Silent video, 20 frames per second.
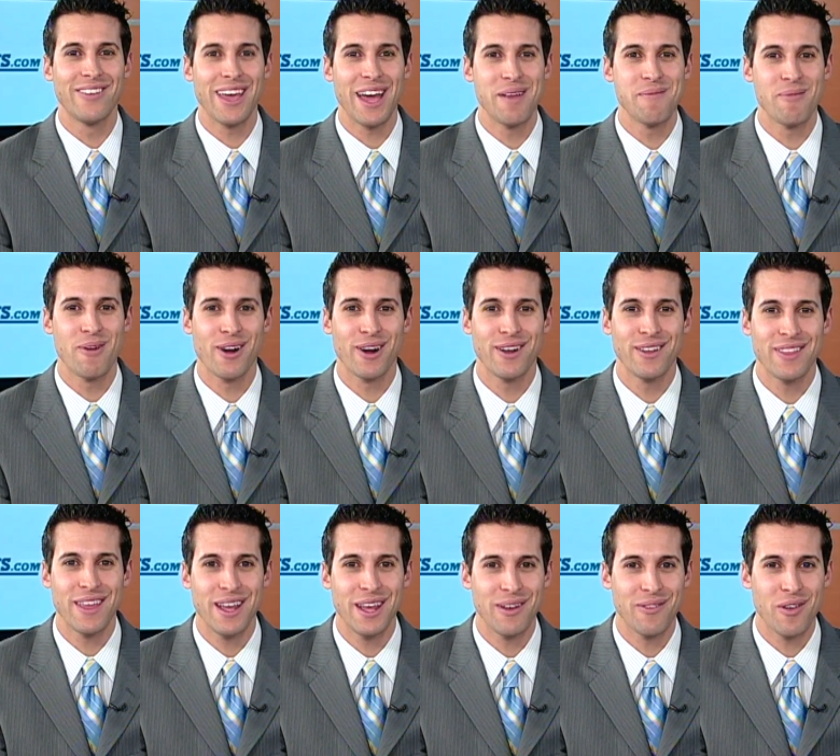Ken Berger,
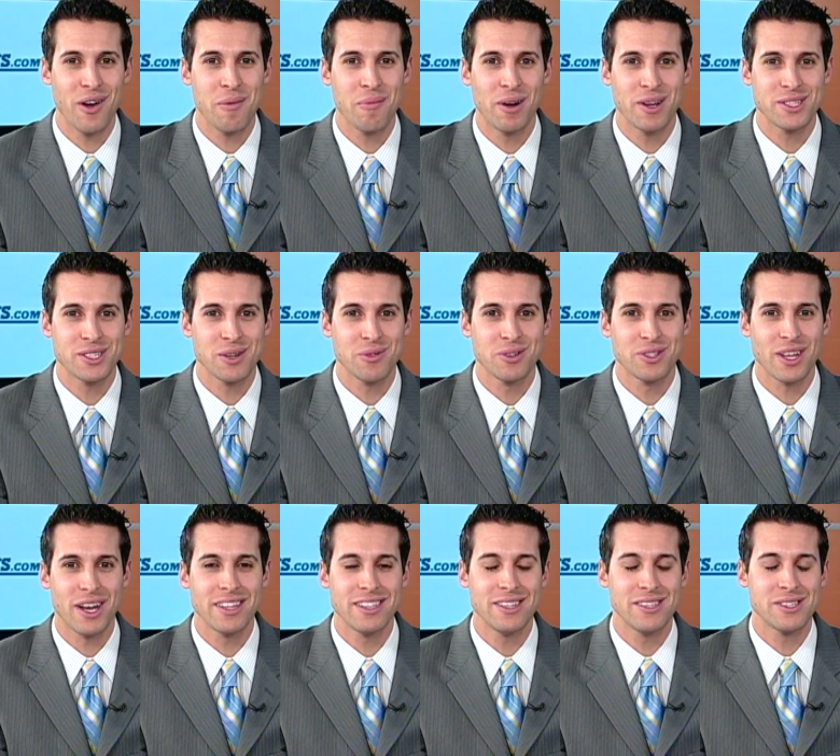thank you very much, sir. We'll
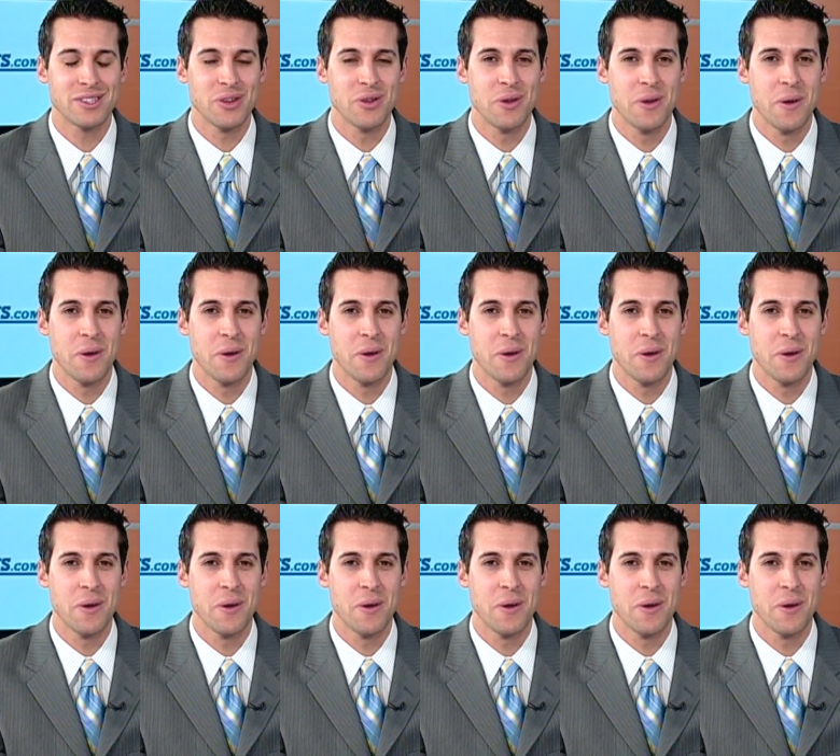talk to you soon.